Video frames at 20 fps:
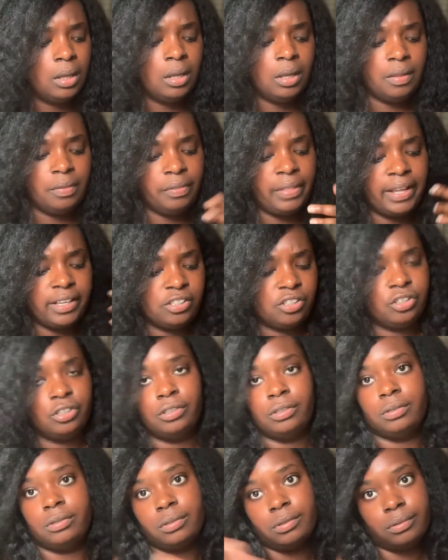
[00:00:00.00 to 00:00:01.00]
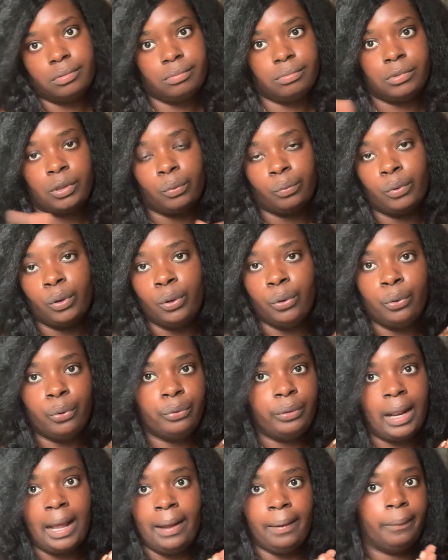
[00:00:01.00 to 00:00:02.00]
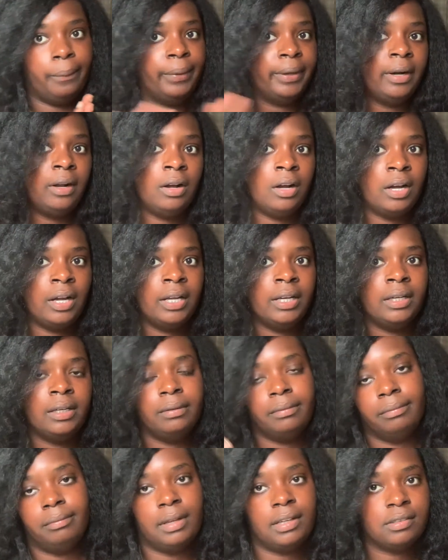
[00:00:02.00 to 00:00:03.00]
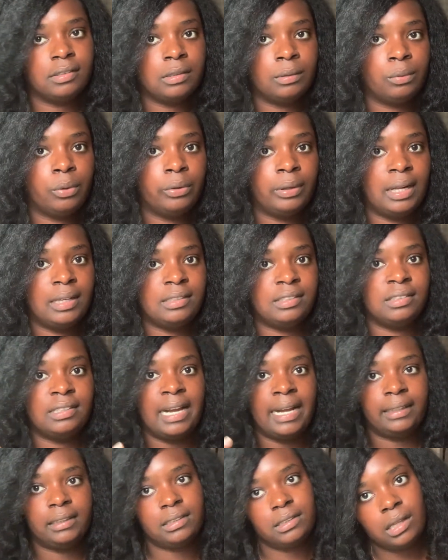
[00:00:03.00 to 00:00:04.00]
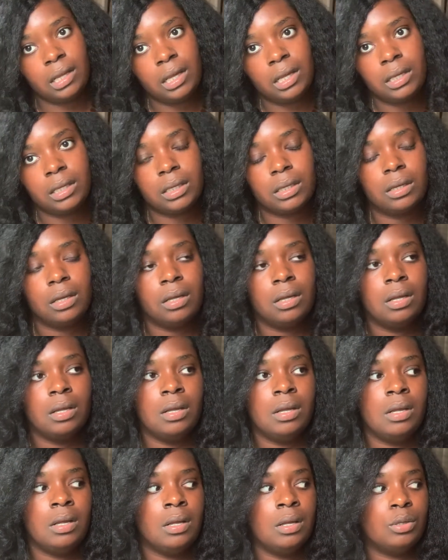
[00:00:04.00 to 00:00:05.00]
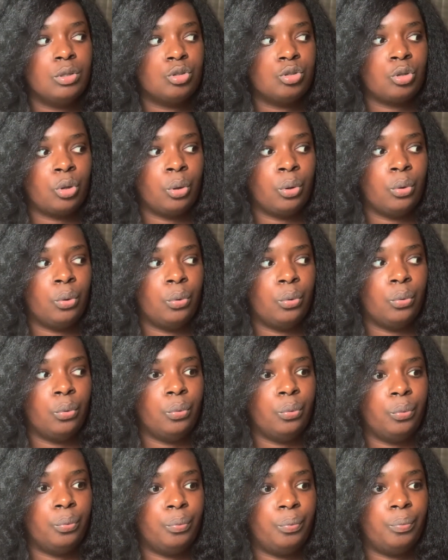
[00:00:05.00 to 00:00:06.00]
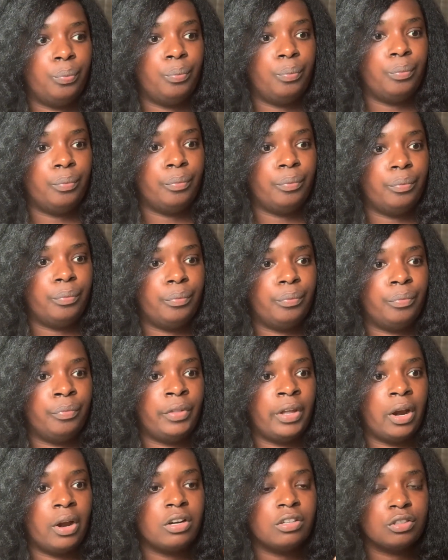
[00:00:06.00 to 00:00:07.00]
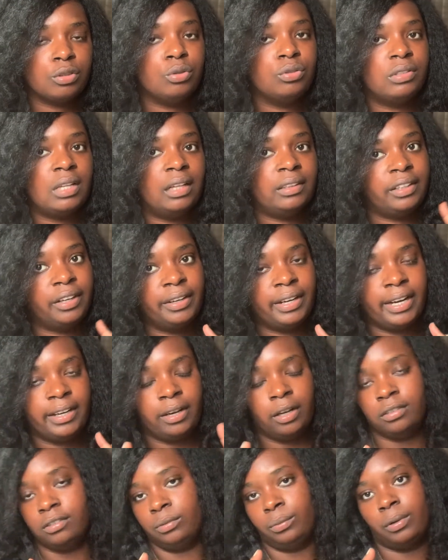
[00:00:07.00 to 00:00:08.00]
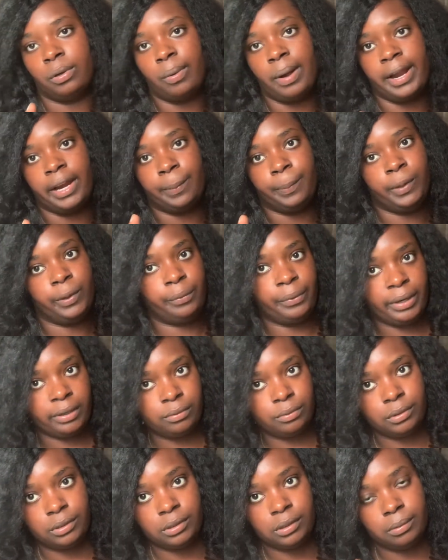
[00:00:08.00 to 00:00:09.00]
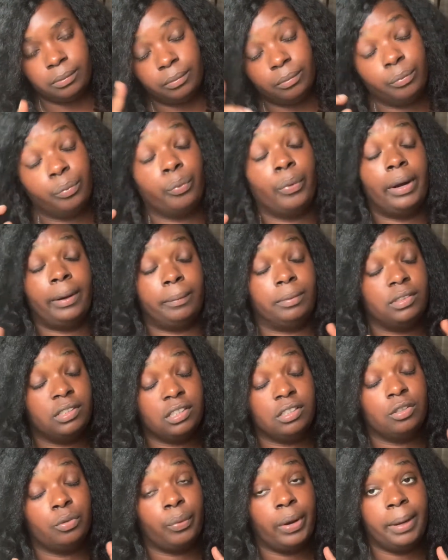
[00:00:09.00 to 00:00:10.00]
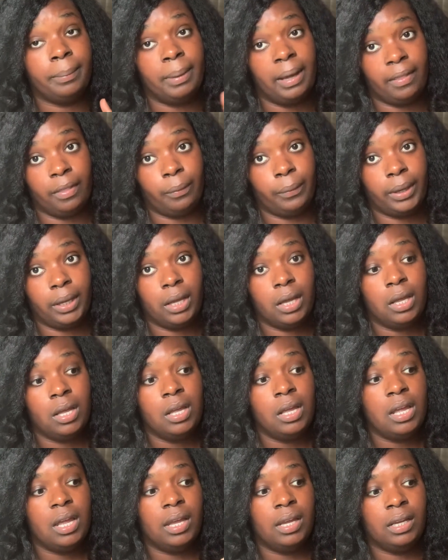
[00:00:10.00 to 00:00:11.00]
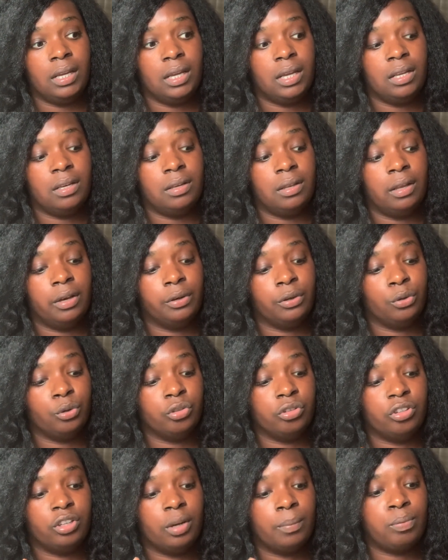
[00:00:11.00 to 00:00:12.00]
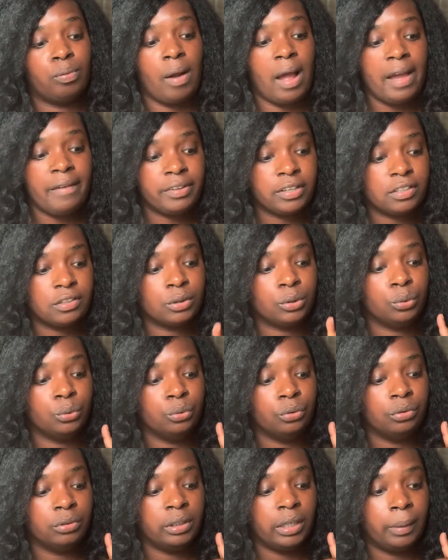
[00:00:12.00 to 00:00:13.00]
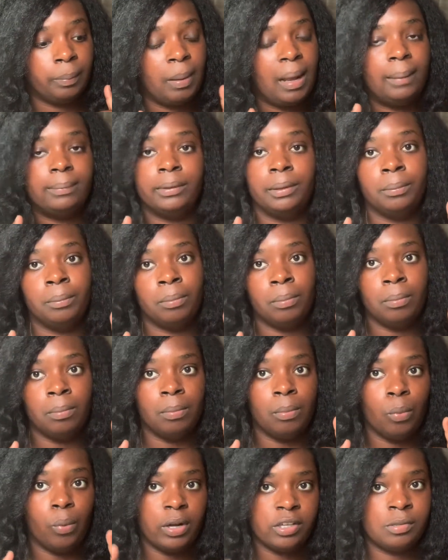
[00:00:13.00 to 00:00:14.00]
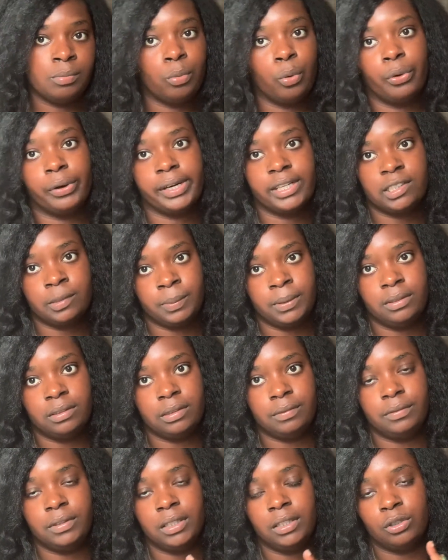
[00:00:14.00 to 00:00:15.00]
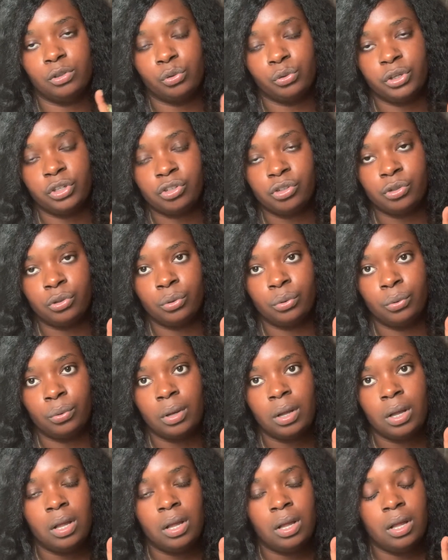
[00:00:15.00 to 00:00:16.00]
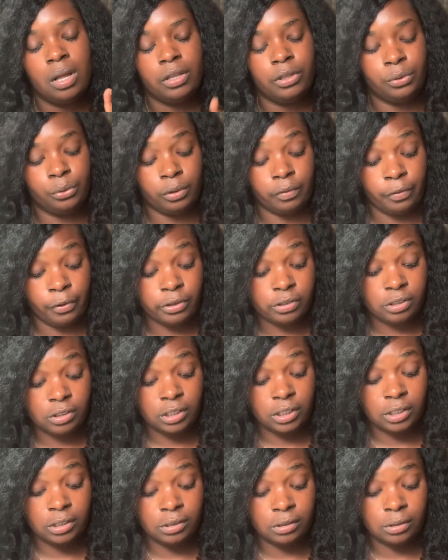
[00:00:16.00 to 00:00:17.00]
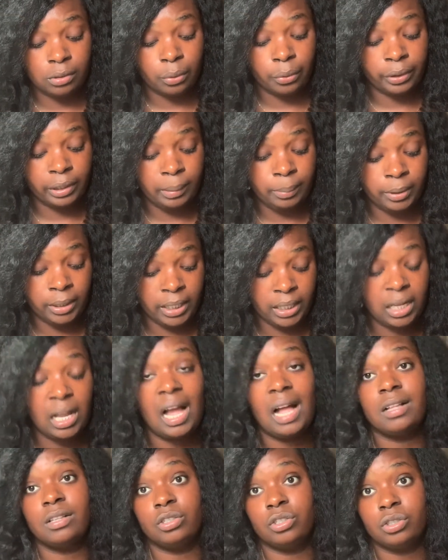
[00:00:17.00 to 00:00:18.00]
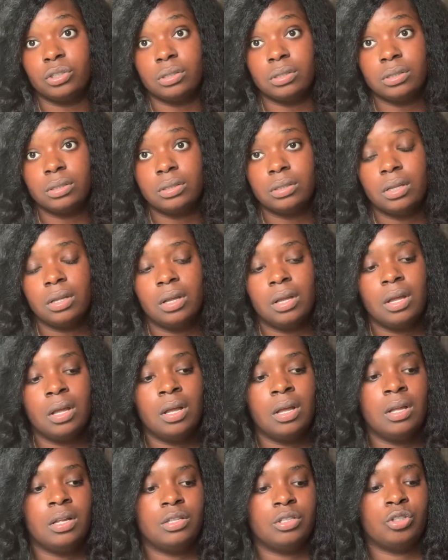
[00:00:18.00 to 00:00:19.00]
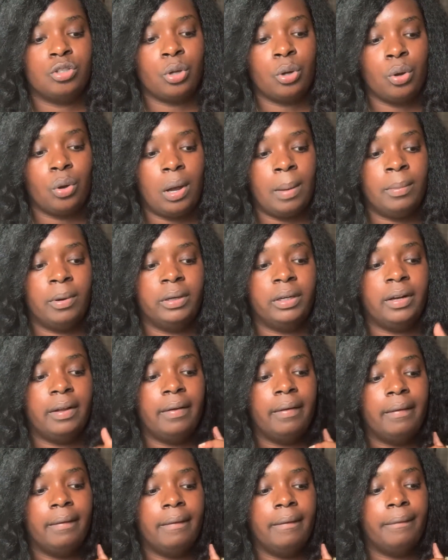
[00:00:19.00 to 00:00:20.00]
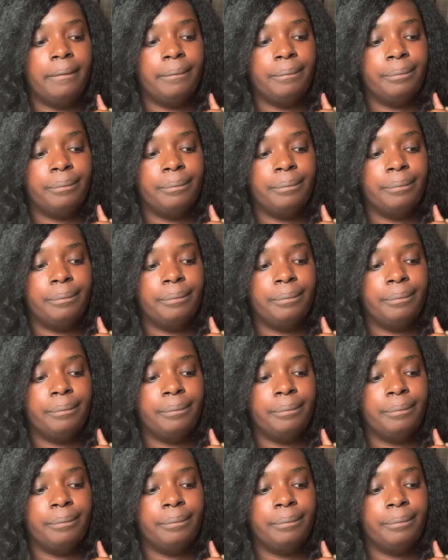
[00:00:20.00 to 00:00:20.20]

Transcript: that's just the road I went on. That's the road I decided to take. So there are schools out there that doesn't require prerequisites, right, by the way. And they're usually a private schools, and they're probably much more expensive than the traditional universities or community colleges. So I'm gonna